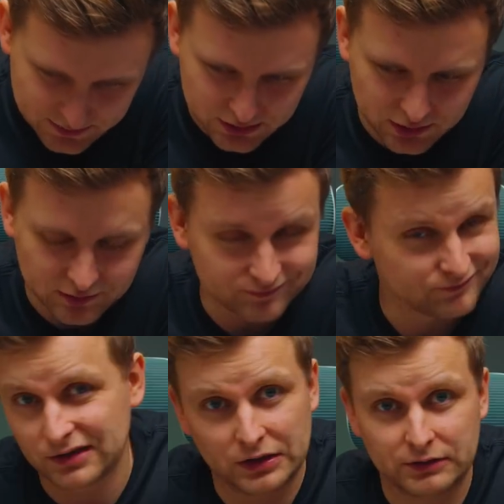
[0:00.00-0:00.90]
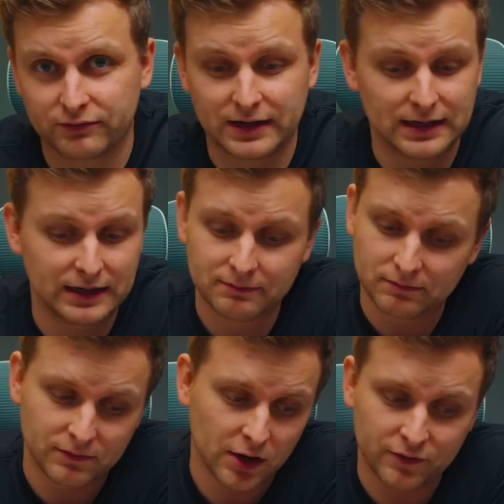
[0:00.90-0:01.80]
so really
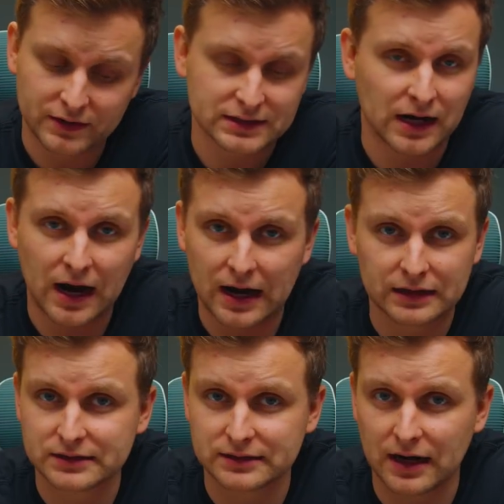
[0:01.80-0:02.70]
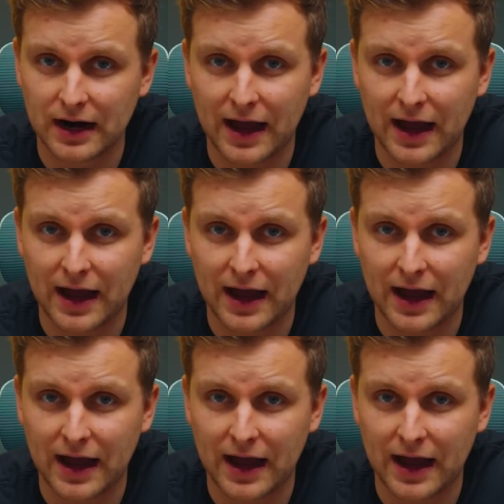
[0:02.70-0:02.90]
none of these cards uh,